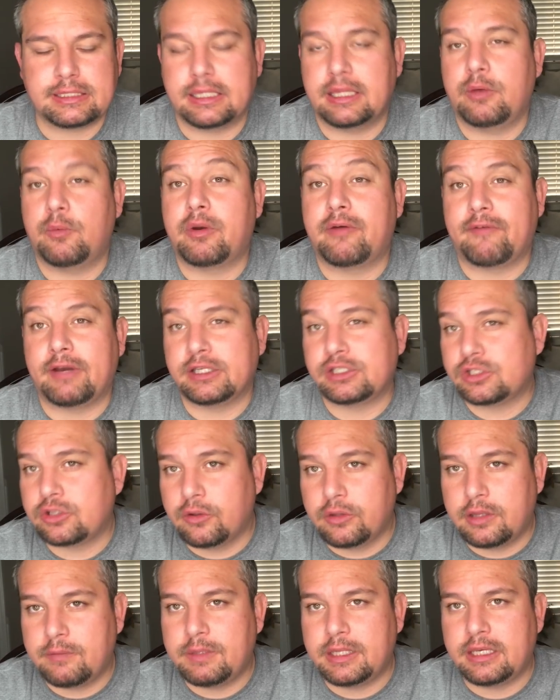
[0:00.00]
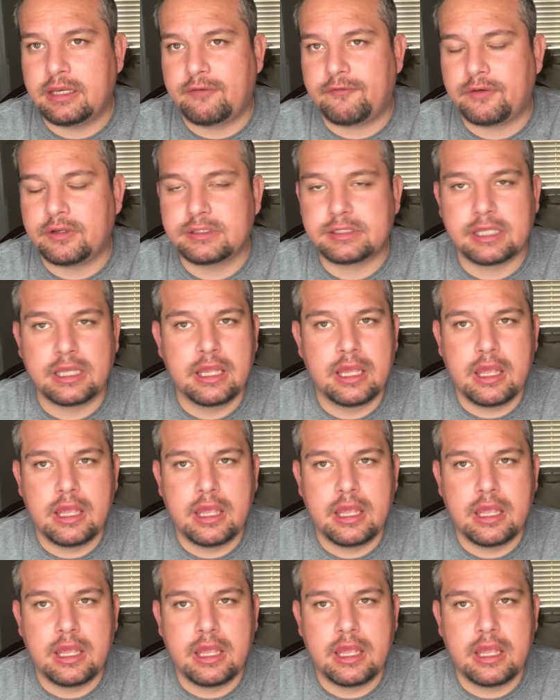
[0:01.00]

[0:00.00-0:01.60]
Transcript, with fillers: And then whenever I show them the difference,